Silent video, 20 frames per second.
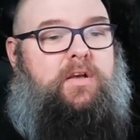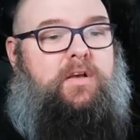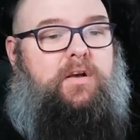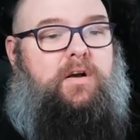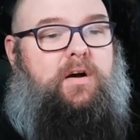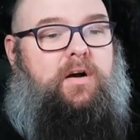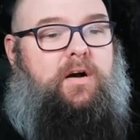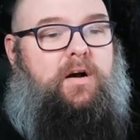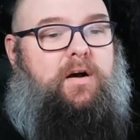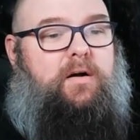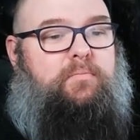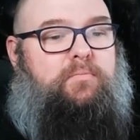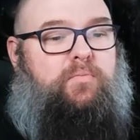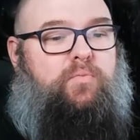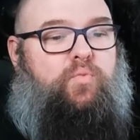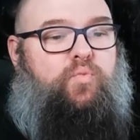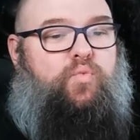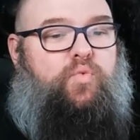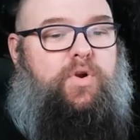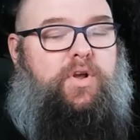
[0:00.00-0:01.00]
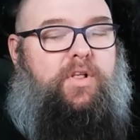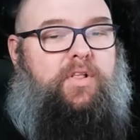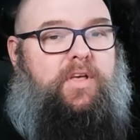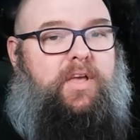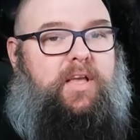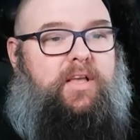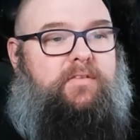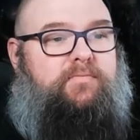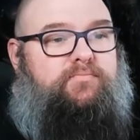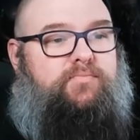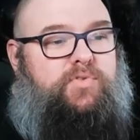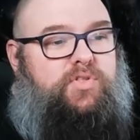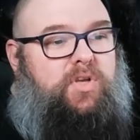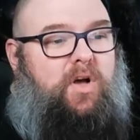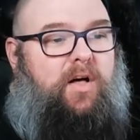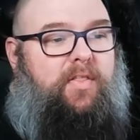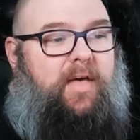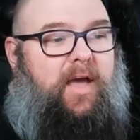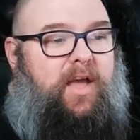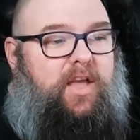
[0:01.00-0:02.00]
really
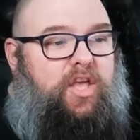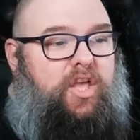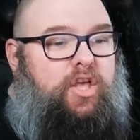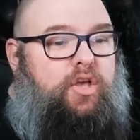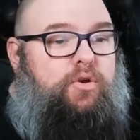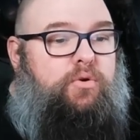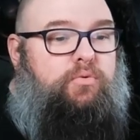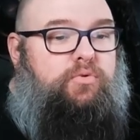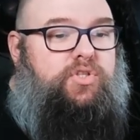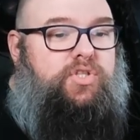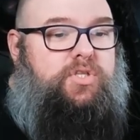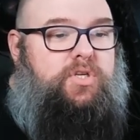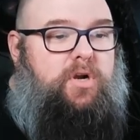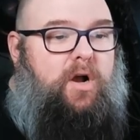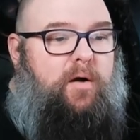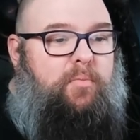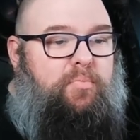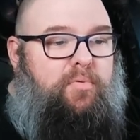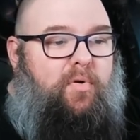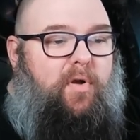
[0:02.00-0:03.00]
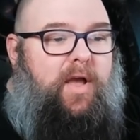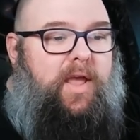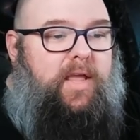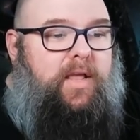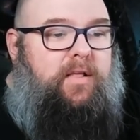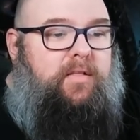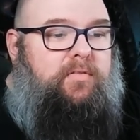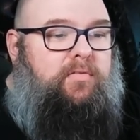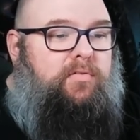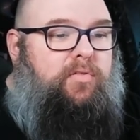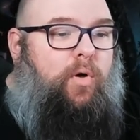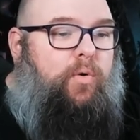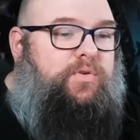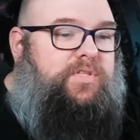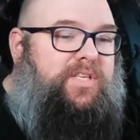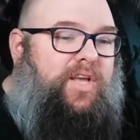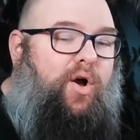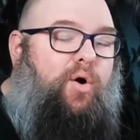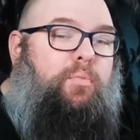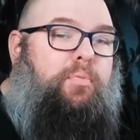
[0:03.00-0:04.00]
saw that huge jump, right? Low
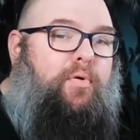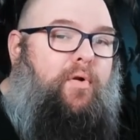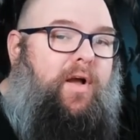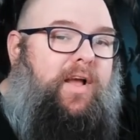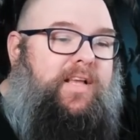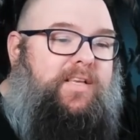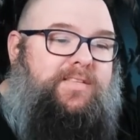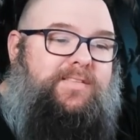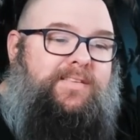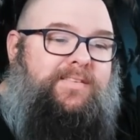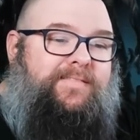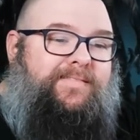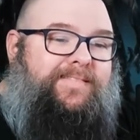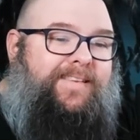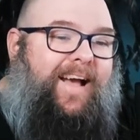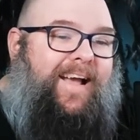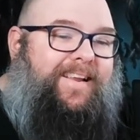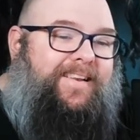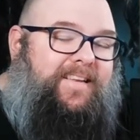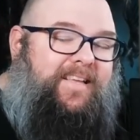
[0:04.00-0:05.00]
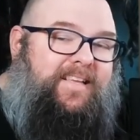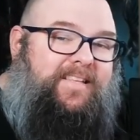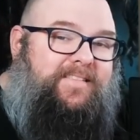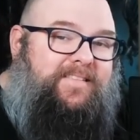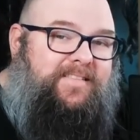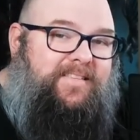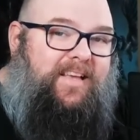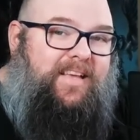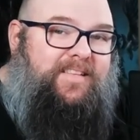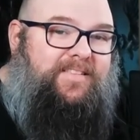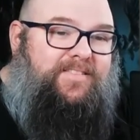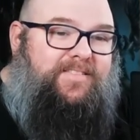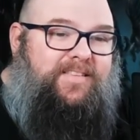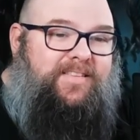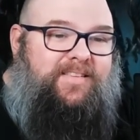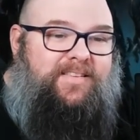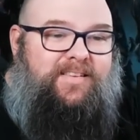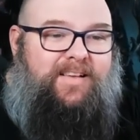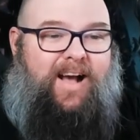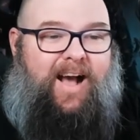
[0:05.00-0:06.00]
sale price, 19
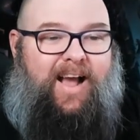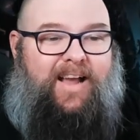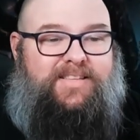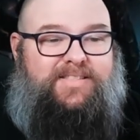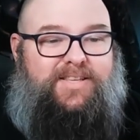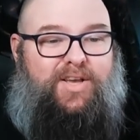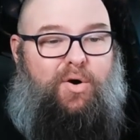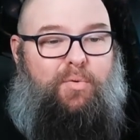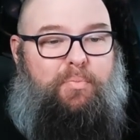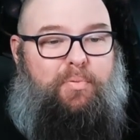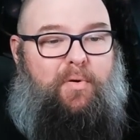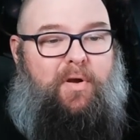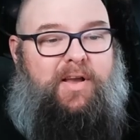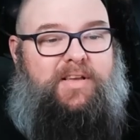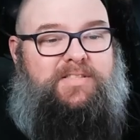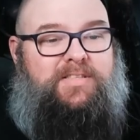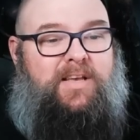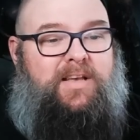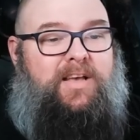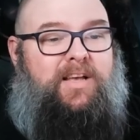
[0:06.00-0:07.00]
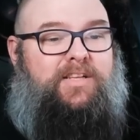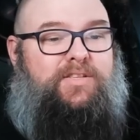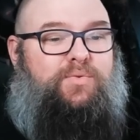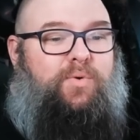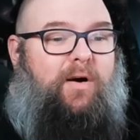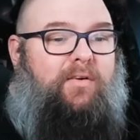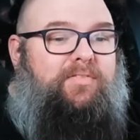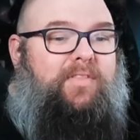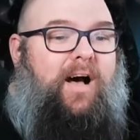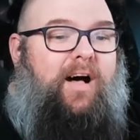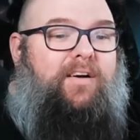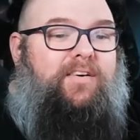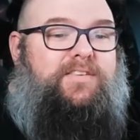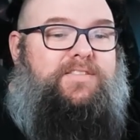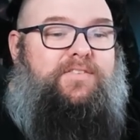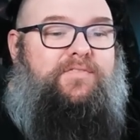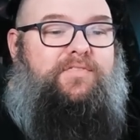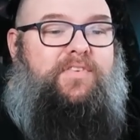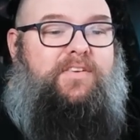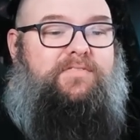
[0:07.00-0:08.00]
cents. High sale price,
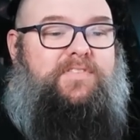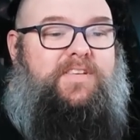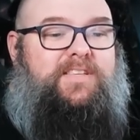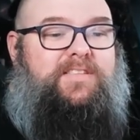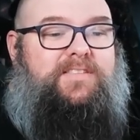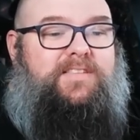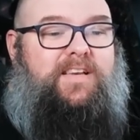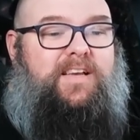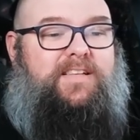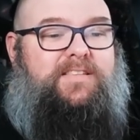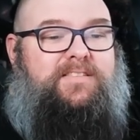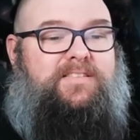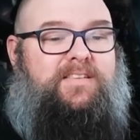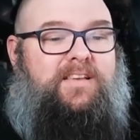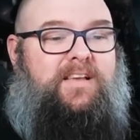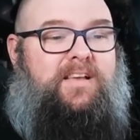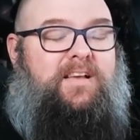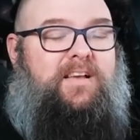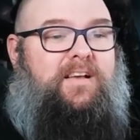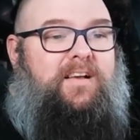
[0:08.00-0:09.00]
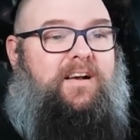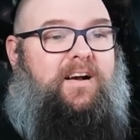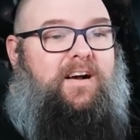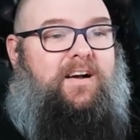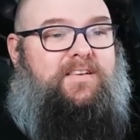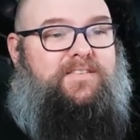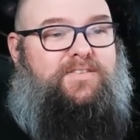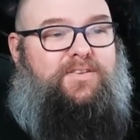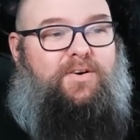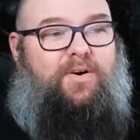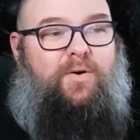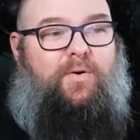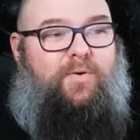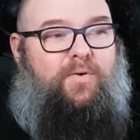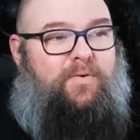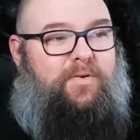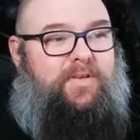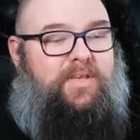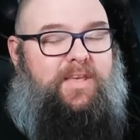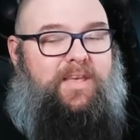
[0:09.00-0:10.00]
$12.50.
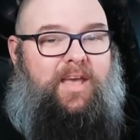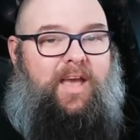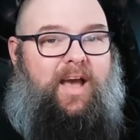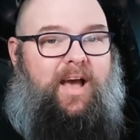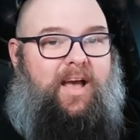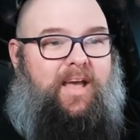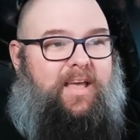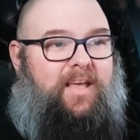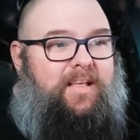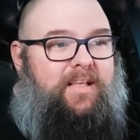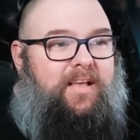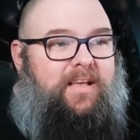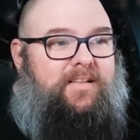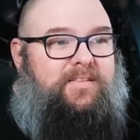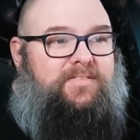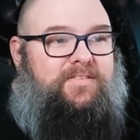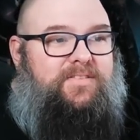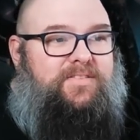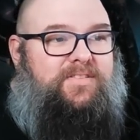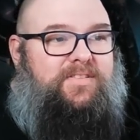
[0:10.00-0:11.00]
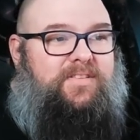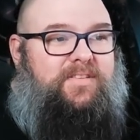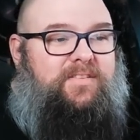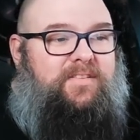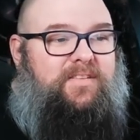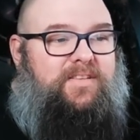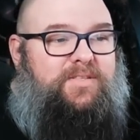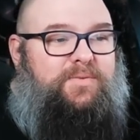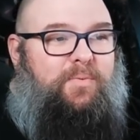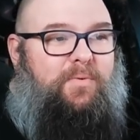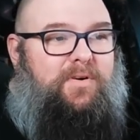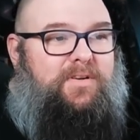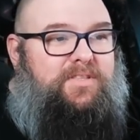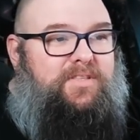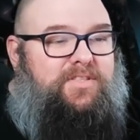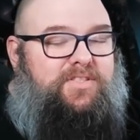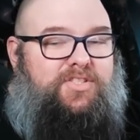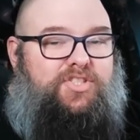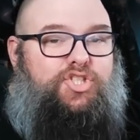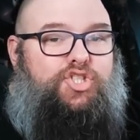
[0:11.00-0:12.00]
So yeah, it just, this one
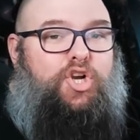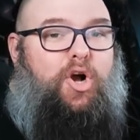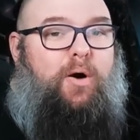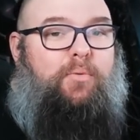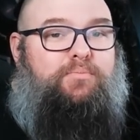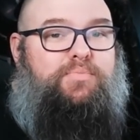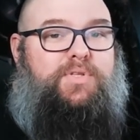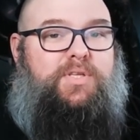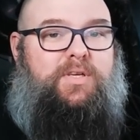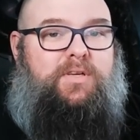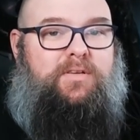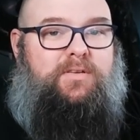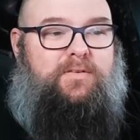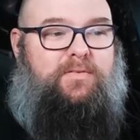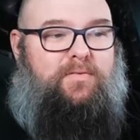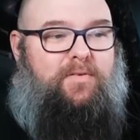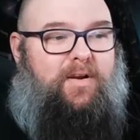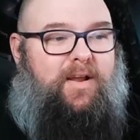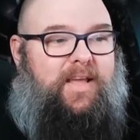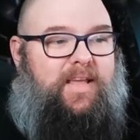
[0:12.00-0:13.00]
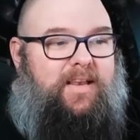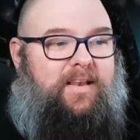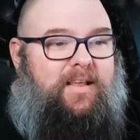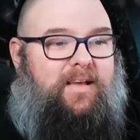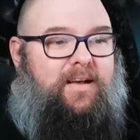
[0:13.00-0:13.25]
just jumped, right?